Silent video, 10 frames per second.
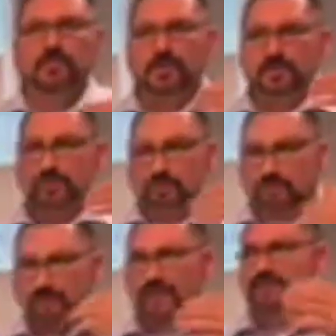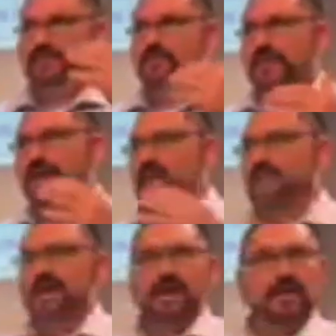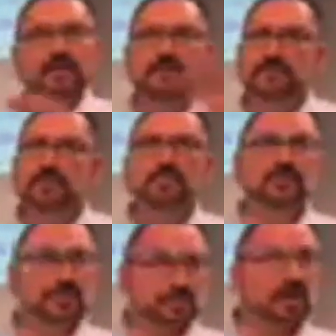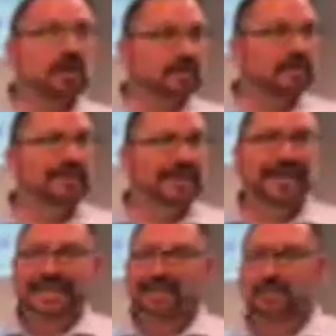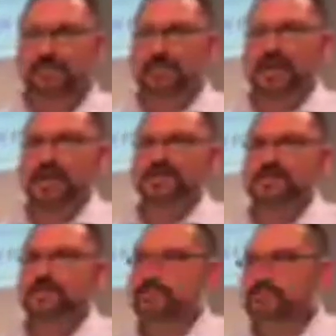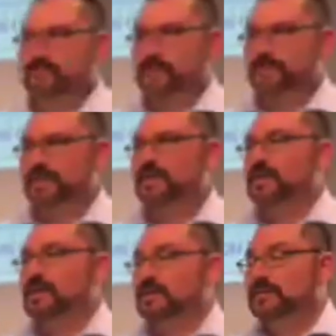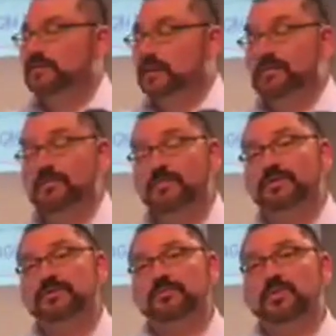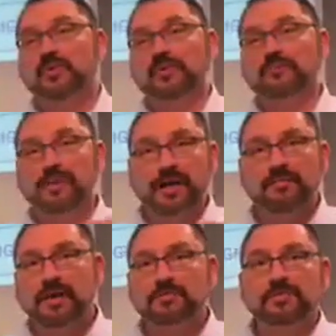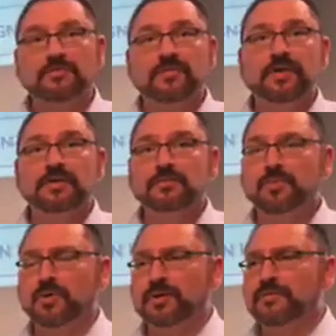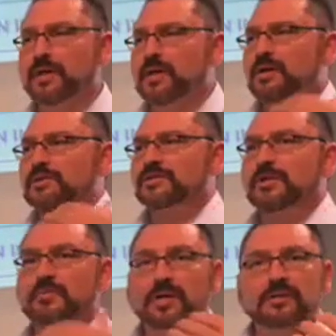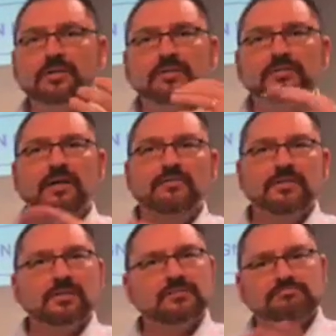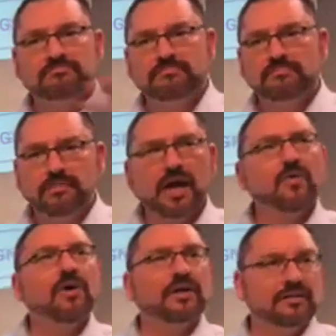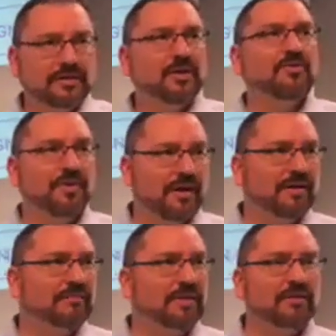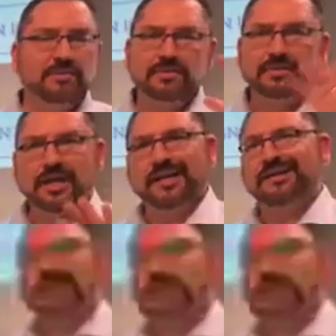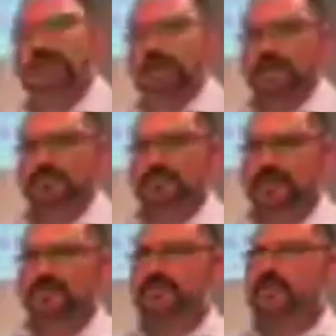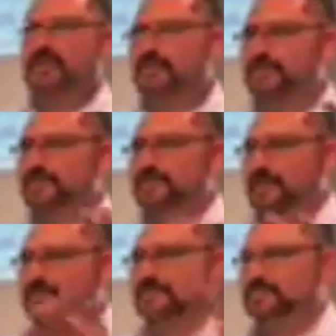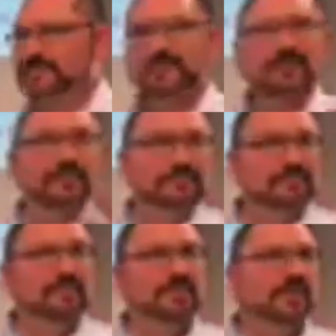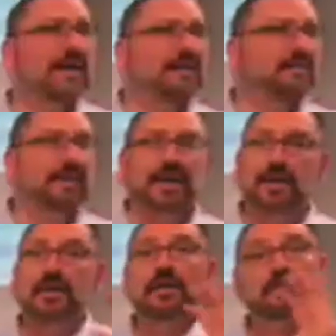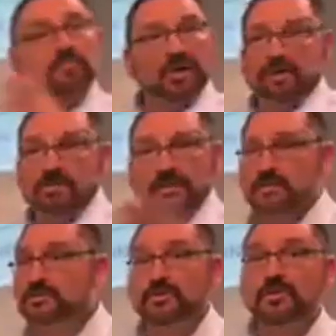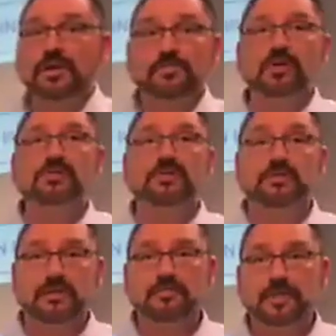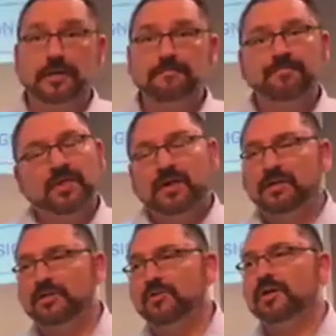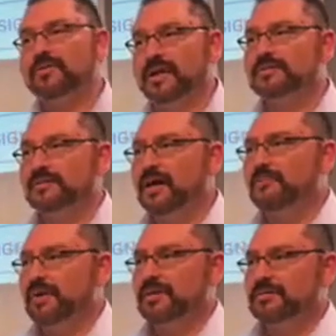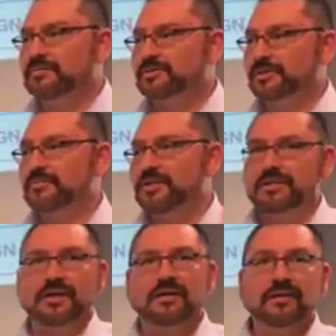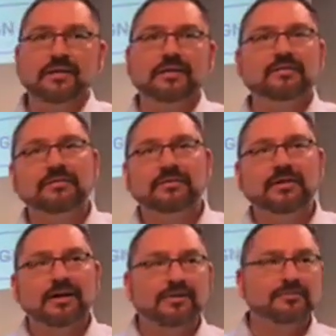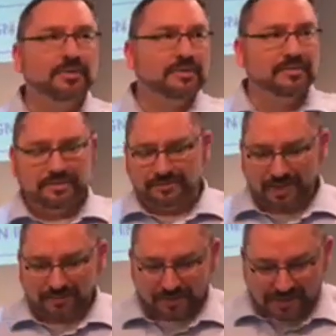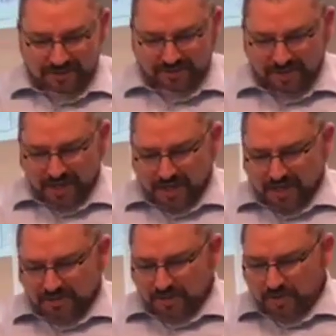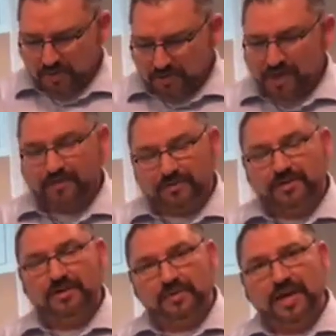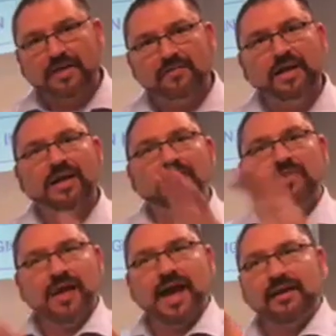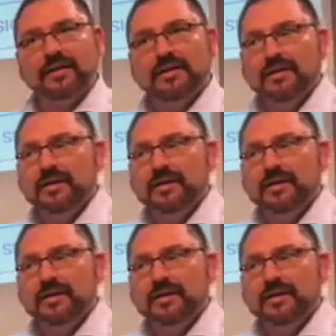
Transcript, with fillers: We're, we're blessed that we haven't had super strong negative reactions from family. Some have been supportive. My mom's been very supportive. Some relatives have just not wanted to go there. You know, it's just kind of, how's, how are the kids? What, how's the weather? What you got going on? But they just don't want to broach the subject. And you know what? That's a lot better than screaming, yelling, and you're out of the will and whatever else. So we're thankful that we haven't had that